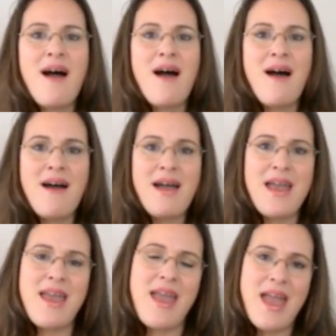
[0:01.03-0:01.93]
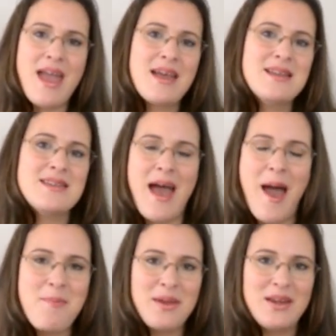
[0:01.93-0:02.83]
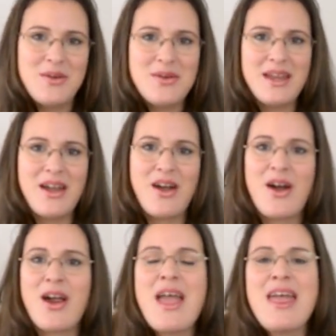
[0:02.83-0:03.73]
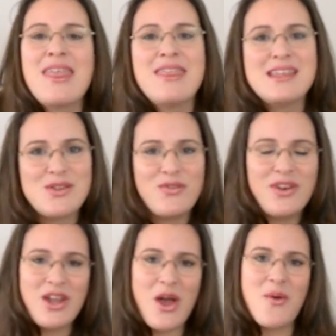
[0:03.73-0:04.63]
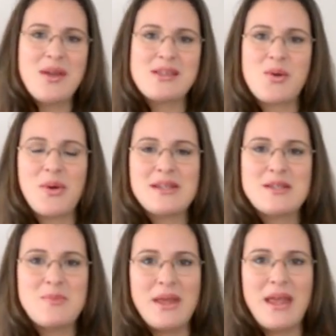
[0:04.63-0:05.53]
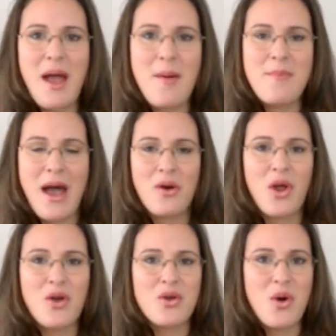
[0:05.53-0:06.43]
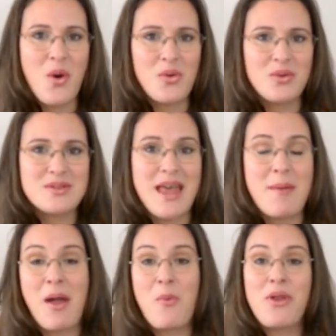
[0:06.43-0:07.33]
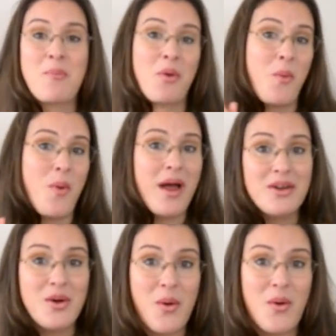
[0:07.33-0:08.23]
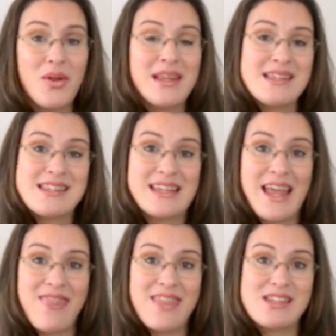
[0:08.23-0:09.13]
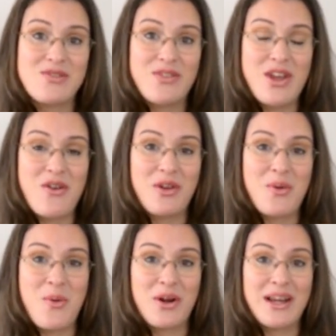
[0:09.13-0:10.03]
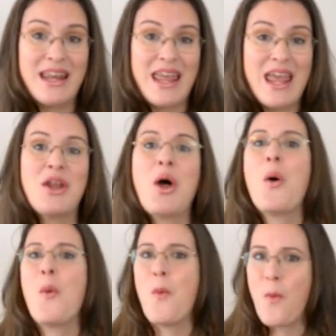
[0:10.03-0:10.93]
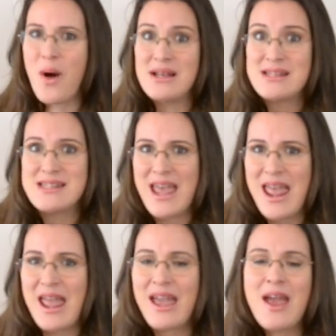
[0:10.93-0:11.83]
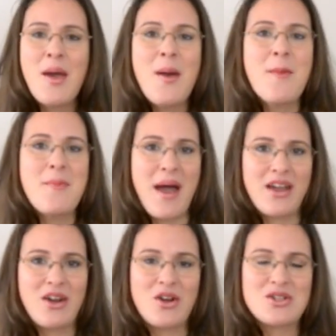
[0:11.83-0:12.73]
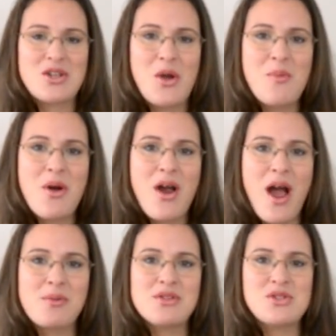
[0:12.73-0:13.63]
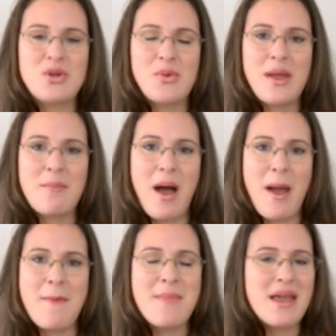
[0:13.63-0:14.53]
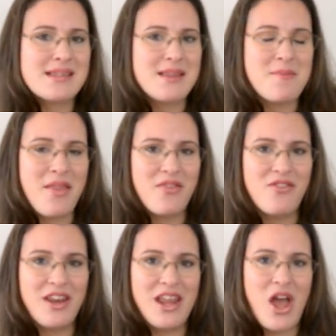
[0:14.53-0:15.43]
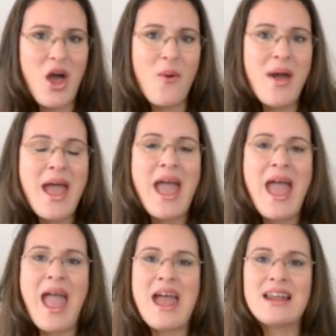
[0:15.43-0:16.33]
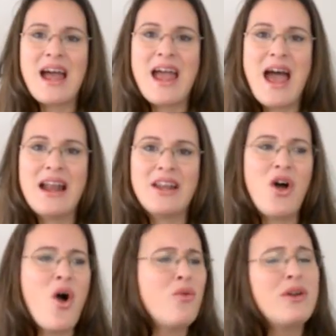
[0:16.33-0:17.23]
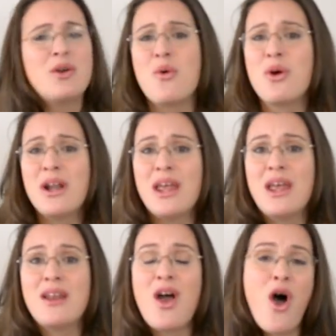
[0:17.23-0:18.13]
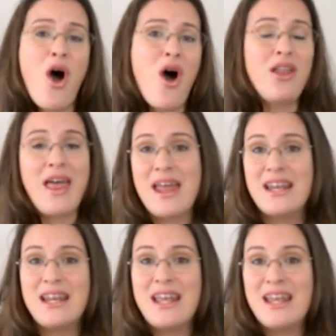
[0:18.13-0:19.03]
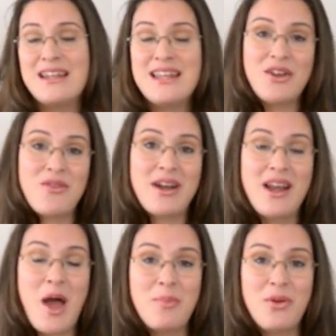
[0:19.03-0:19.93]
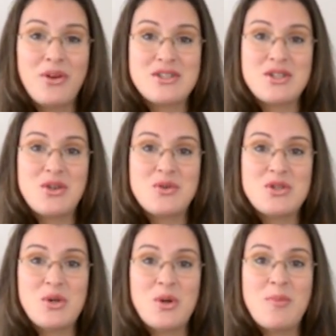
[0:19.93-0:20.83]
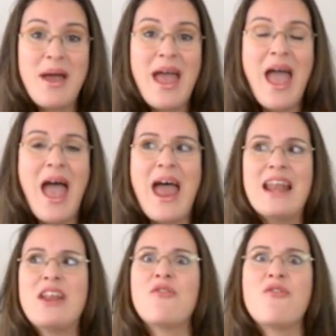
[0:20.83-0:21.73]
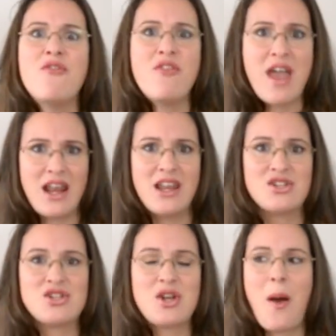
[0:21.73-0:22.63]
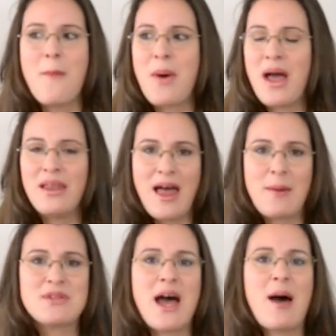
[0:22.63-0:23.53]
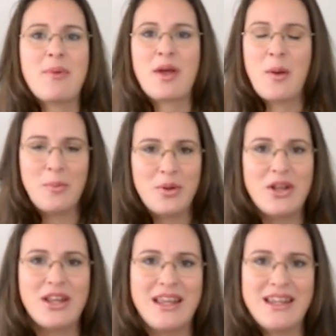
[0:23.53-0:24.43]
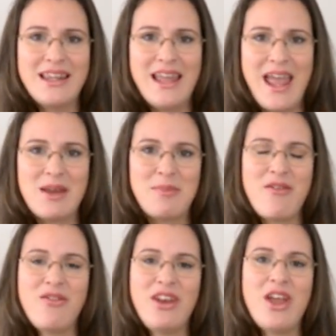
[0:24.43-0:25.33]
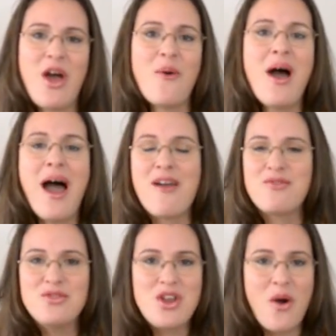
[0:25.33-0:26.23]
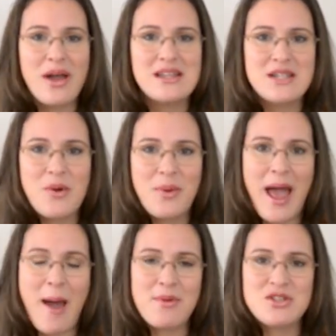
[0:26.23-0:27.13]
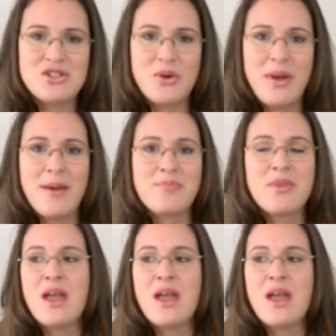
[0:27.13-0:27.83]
Hi, and Happy New Year! This video is going to be about goals, and my number one goal is to get this video recorded in one take. Back in October, I was doing my Makes of the Month video, and I had it all recorded, all edited, getting ready to upload it to YouTube, and it vanished. My laptop completely ate my video. I have no idea what happened to it.